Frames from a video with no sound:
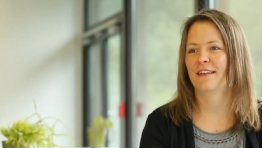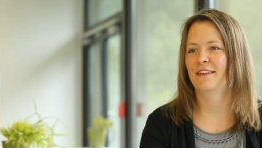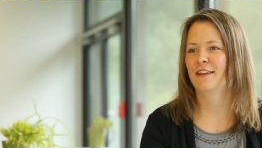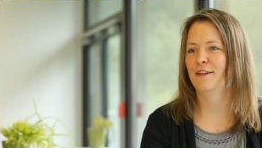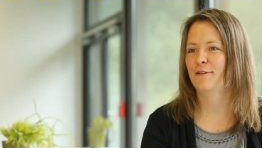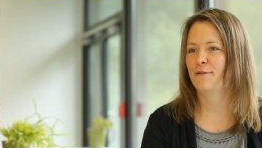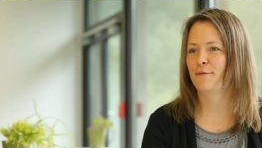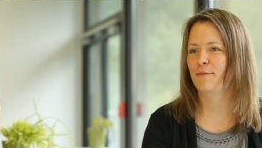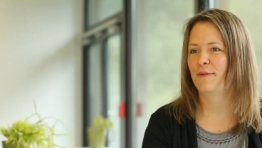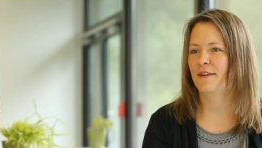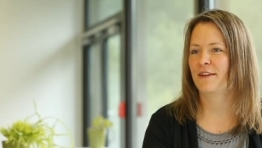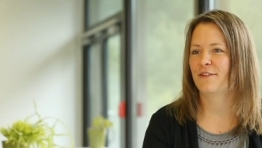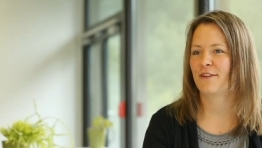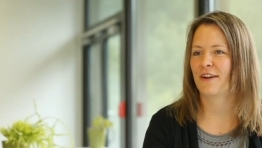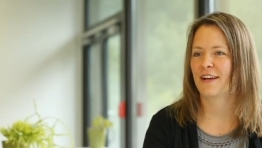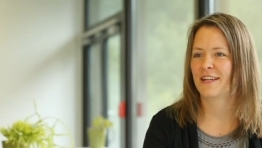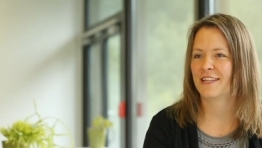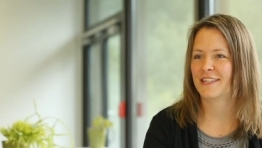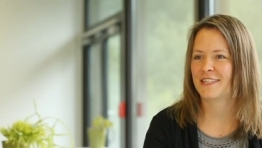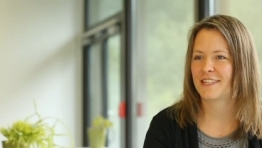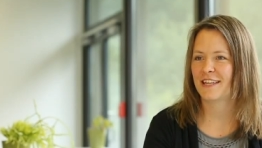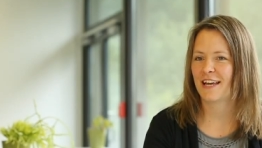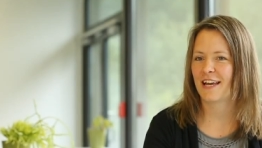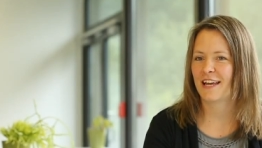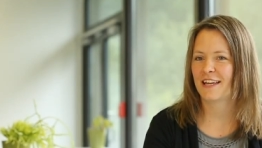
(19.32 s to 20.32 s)
There need to be
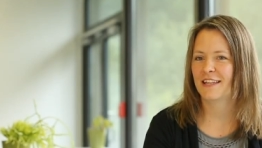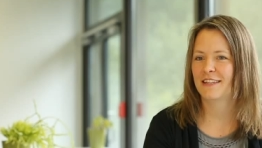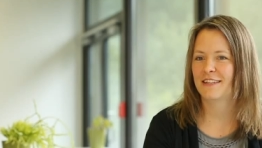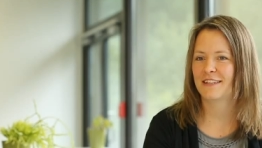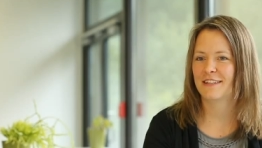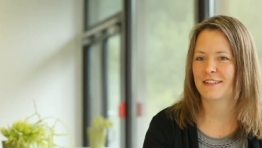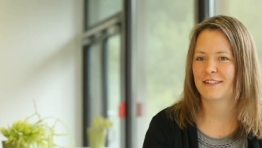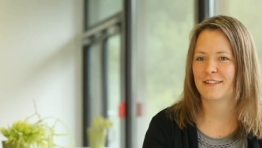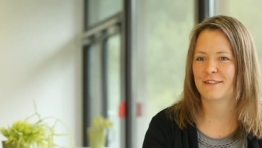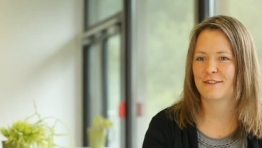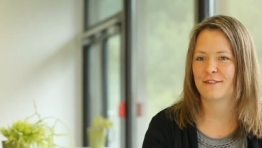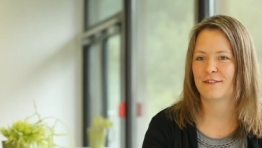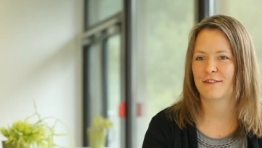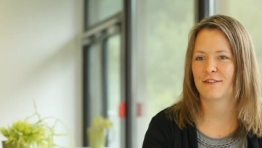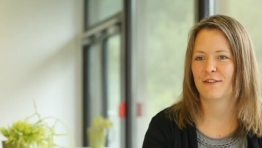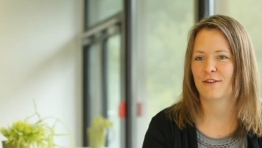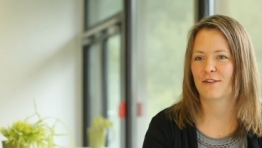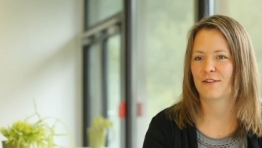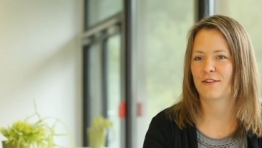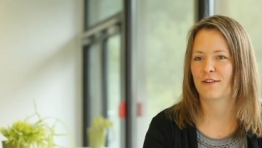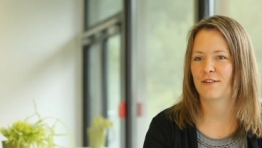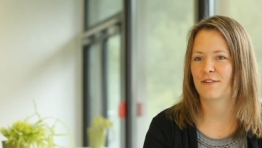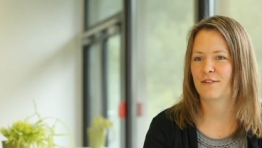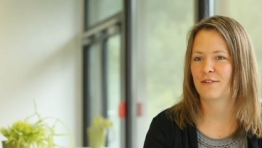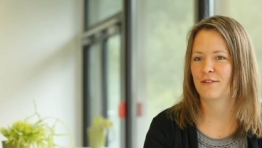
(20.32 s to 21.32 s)
great scientists in
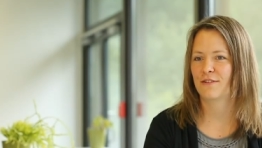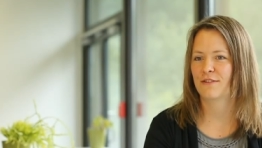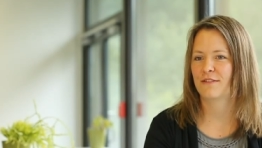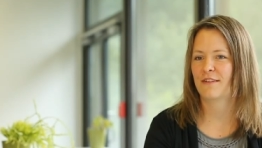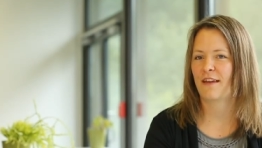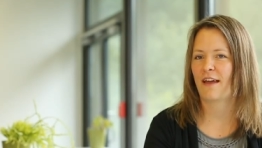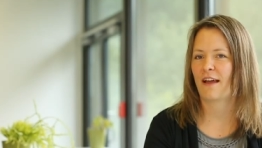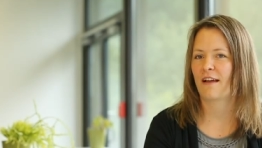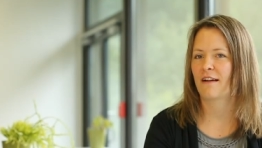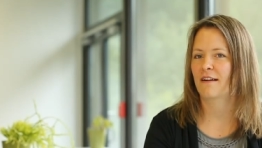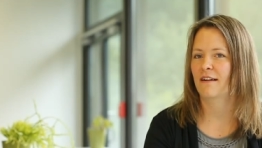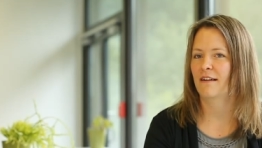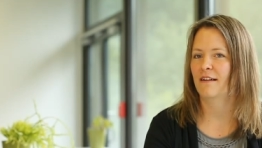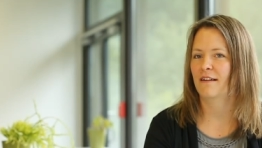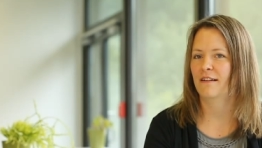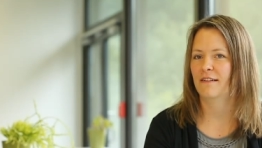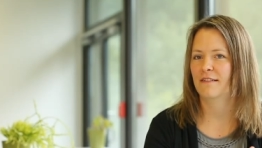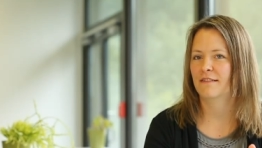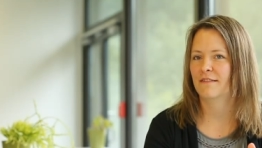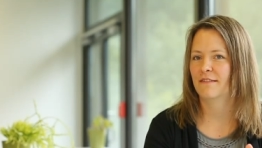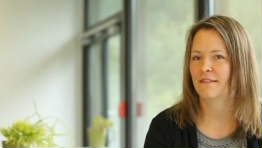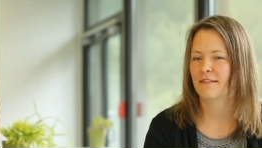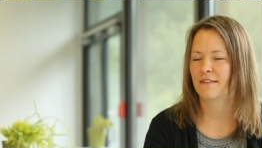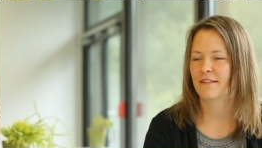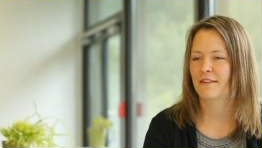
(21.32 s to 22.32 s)
order to
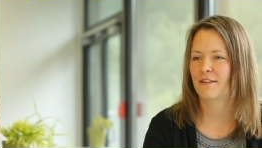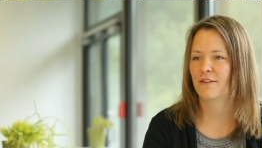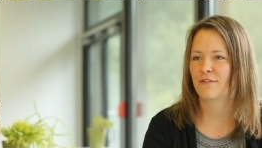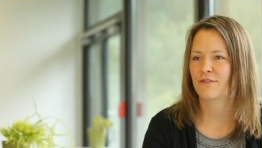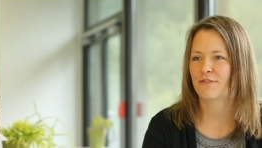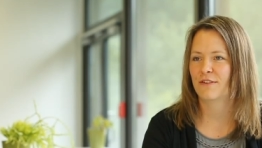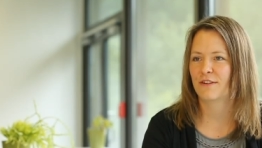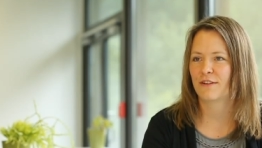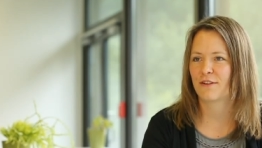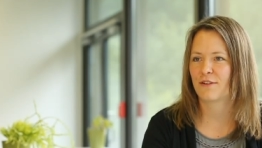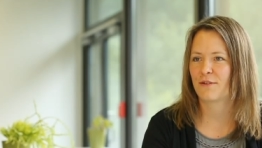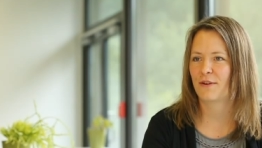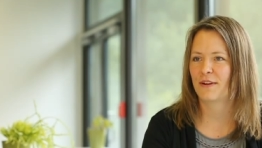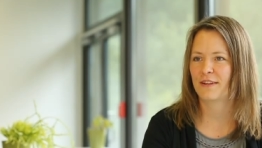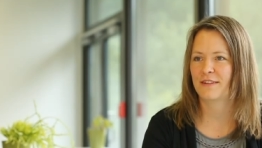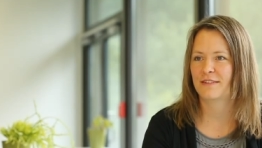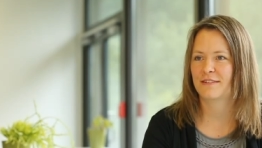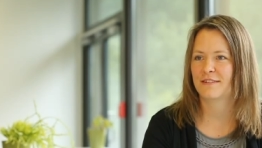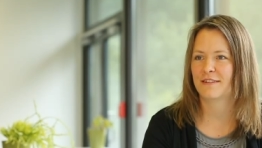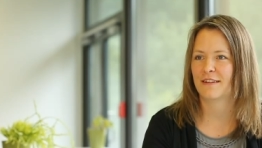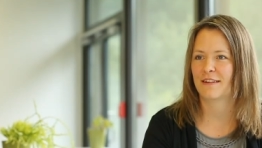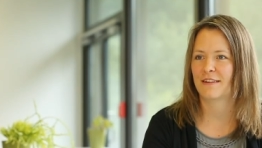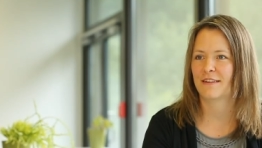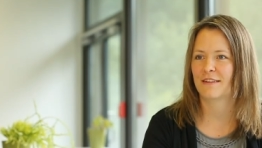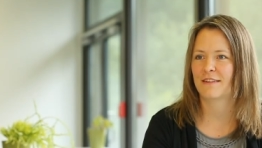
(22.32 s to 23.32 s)
tackle different
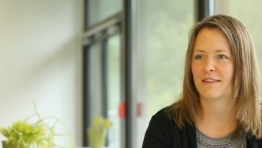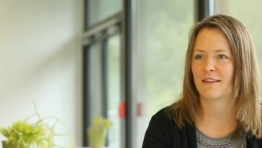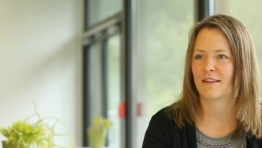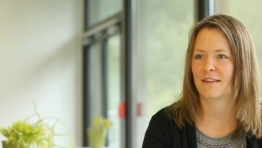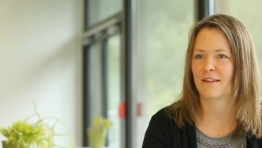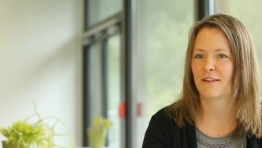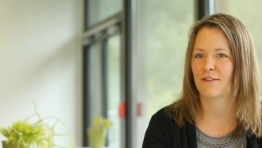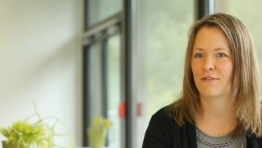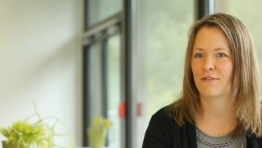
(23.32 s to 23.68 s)
questions and